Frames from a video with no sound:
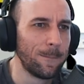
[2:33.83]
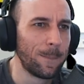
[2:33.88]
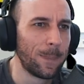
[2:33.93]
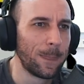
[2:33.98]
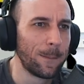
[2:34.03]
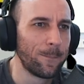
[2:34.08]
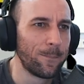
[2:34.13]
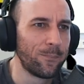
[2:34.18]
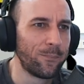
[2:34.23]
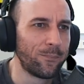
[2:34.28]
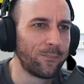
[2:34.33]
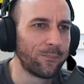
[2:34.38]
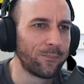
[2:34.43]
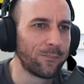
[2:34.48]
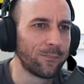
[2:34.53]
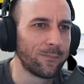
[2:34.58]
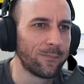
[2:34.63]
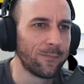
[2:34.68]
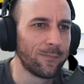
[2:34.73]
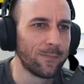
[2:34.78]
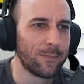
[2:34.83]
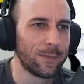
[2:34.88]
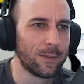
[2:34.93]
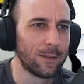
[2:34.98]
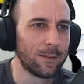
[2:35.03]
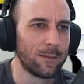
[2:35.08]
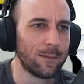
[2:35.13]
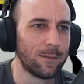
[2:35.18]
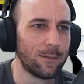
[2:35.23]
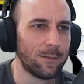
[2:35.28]

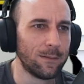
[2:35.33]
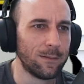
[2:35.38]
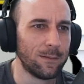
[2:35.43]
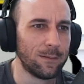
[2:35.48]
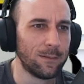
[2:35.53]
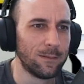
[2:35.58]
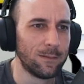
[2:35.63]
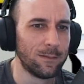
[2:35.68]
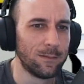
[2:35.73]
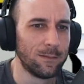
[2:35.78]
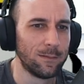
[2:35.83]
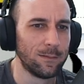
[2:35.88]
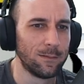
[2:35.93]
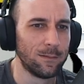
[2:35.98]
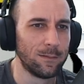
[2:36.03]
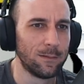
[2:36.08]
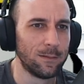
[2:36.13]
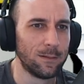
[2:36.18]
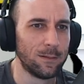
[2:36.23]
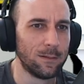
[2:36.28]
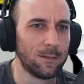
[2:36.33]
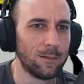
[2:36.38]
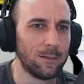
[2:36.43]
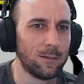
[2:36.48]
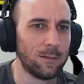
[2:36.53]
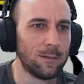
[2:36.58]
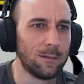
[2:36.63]
[no speech]